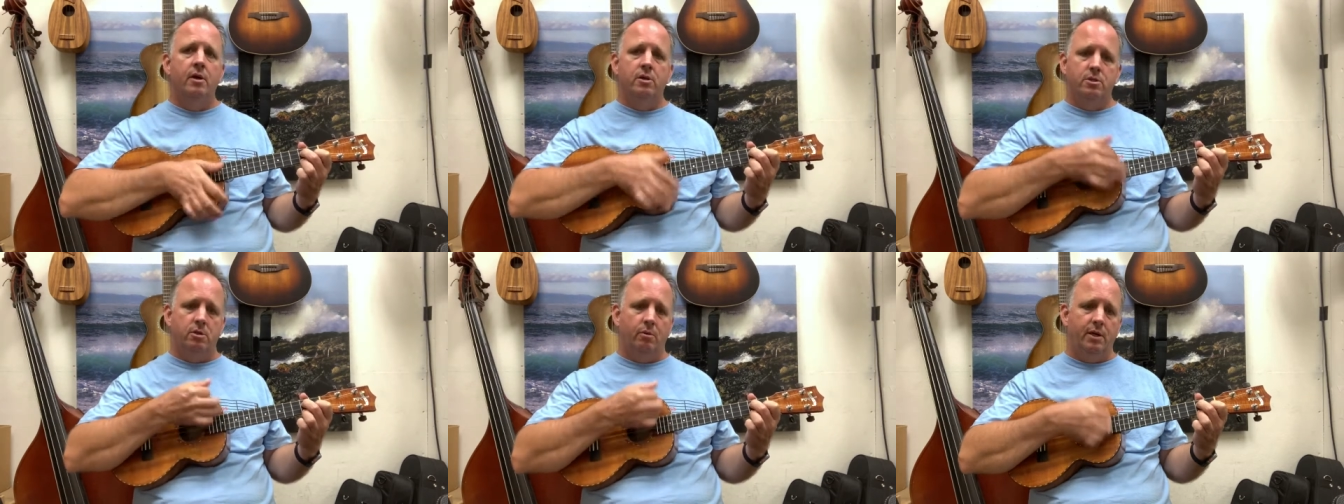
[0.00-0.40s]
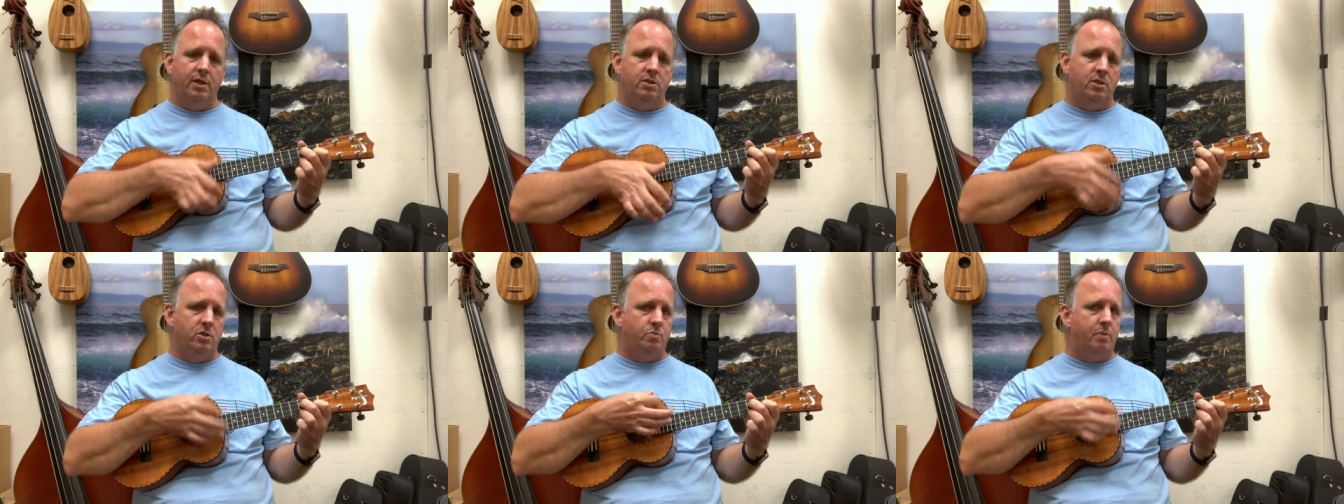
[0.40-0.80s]
So
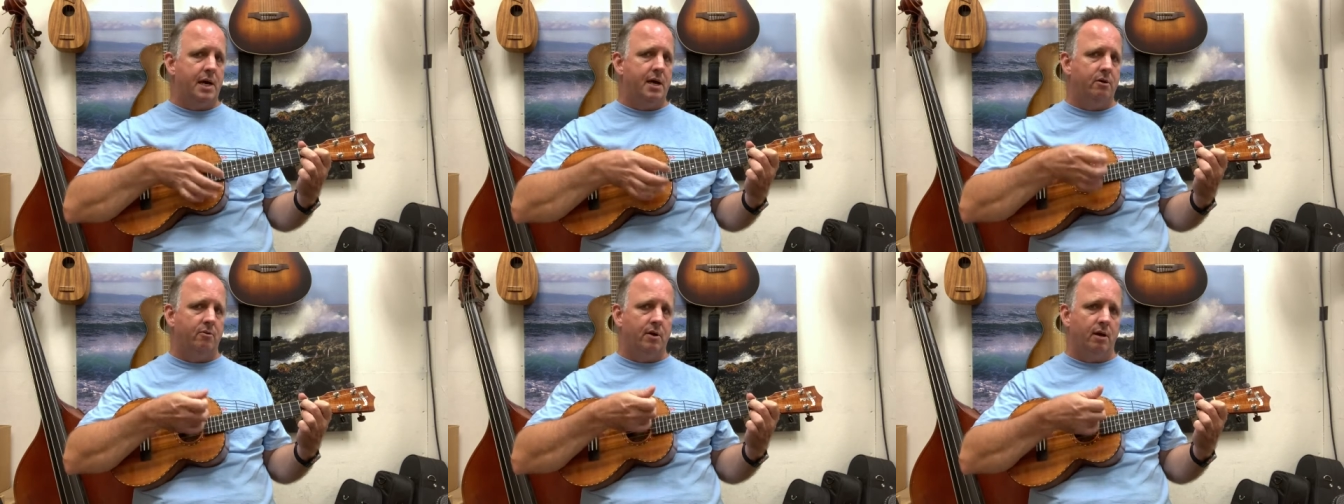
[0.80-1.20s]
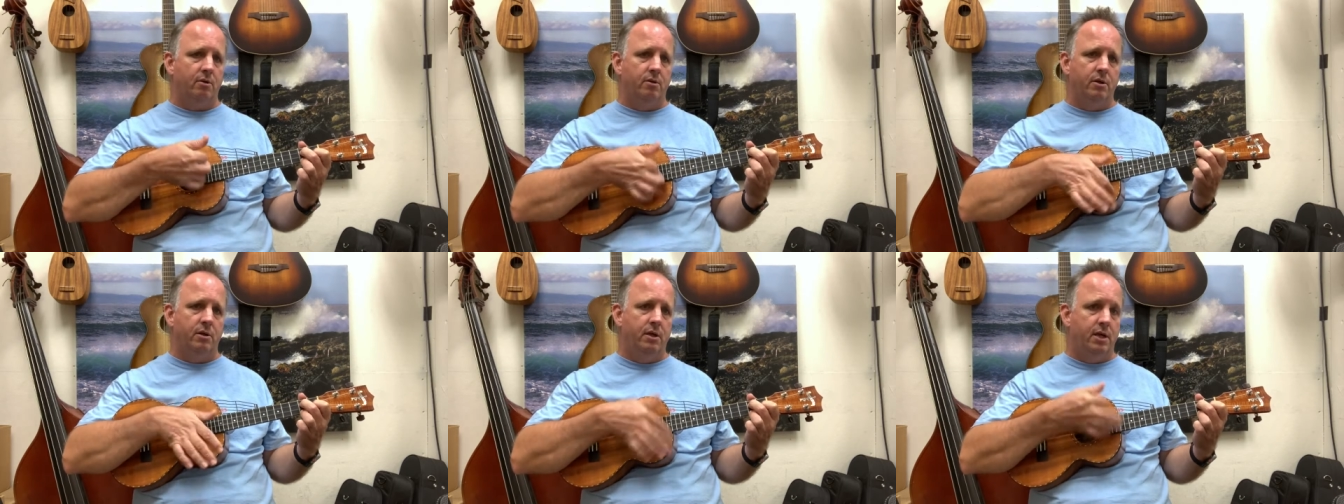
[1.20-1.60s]
against this
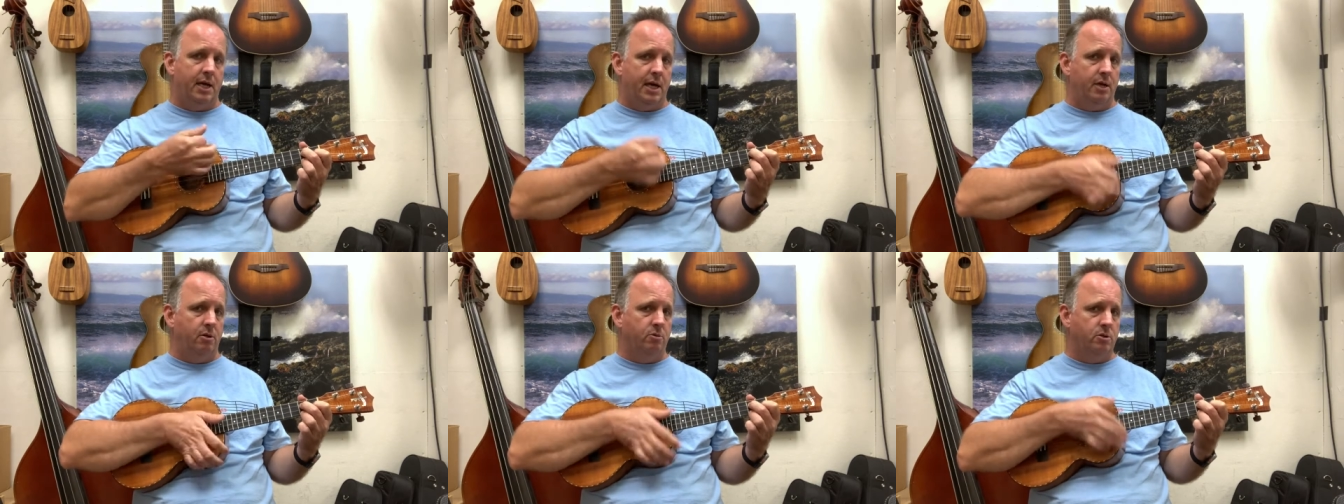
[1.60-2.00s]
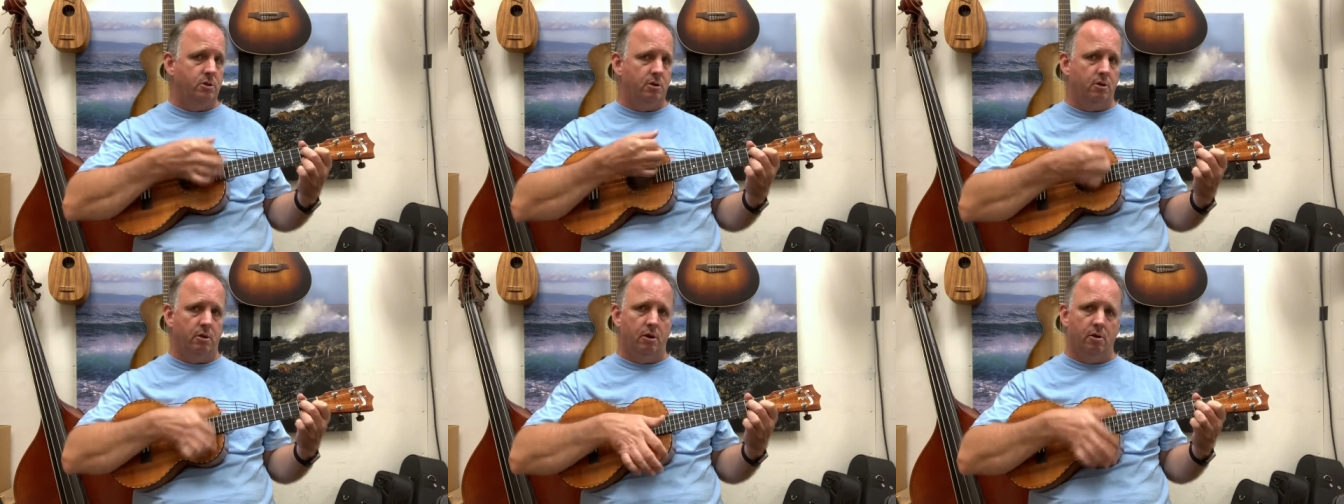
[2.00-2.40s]
background, can you
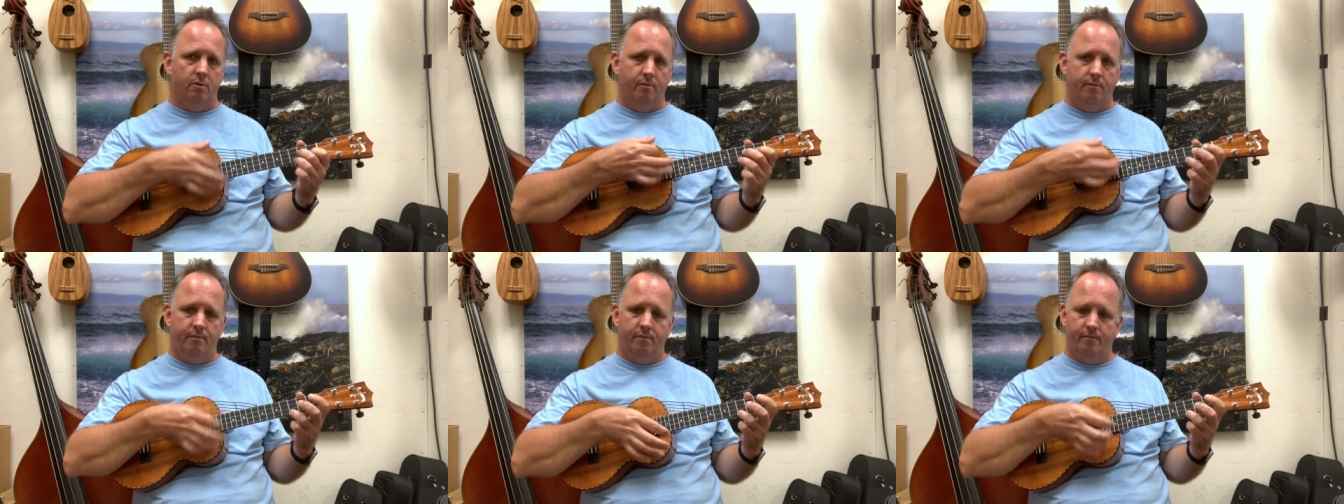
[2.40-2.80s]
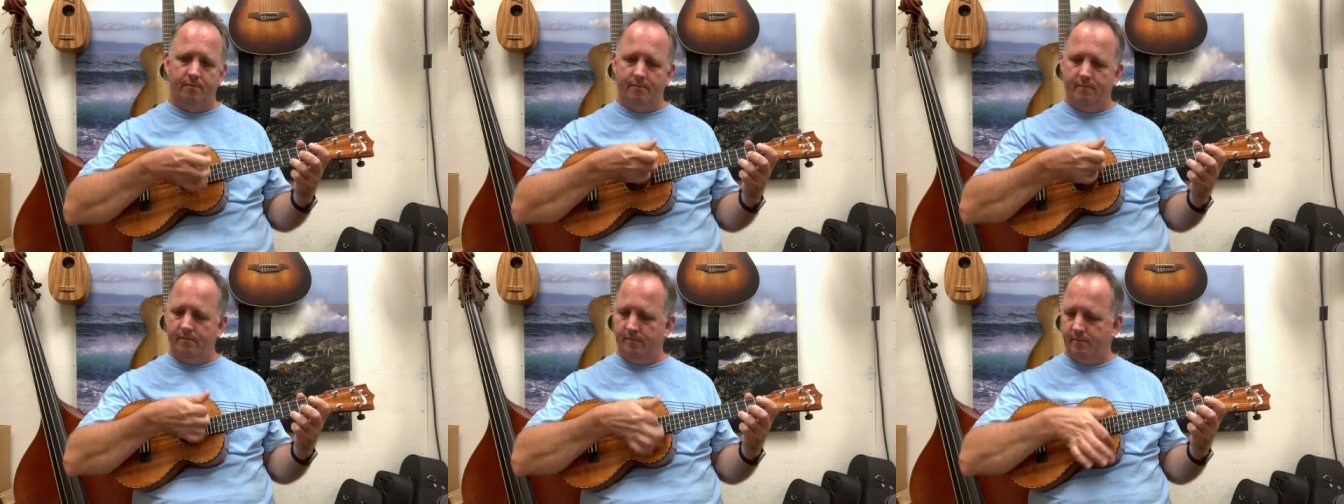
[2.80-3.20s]
solo?
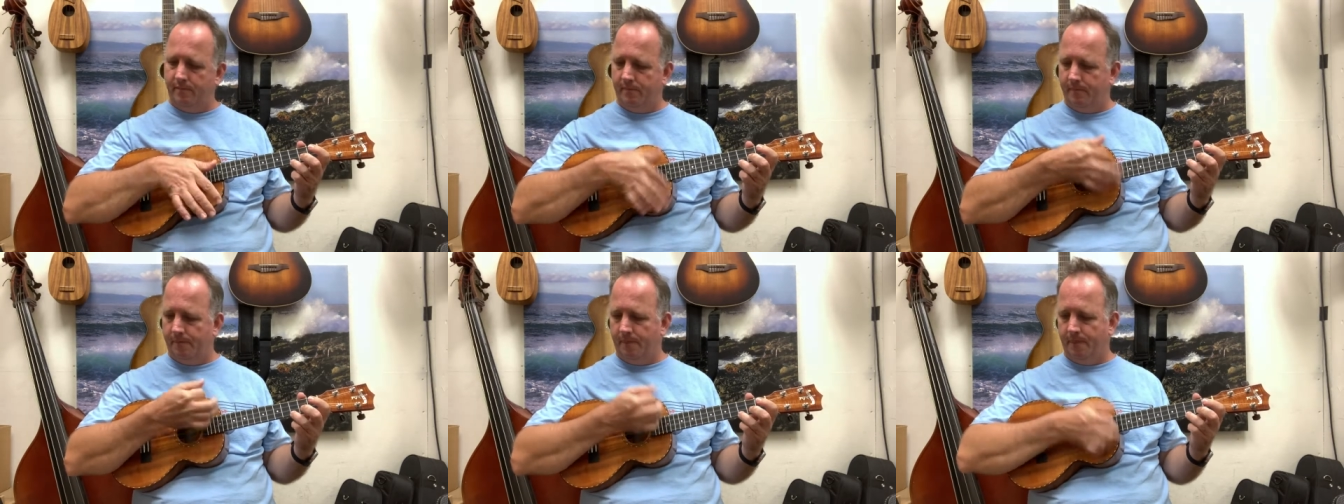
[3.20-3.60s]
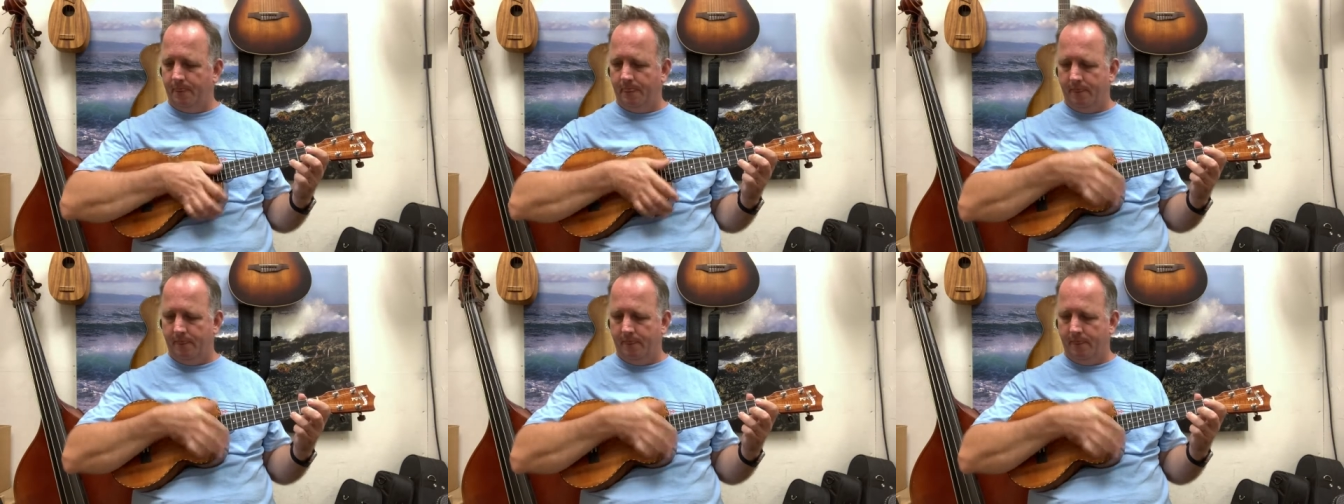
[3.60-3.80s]
And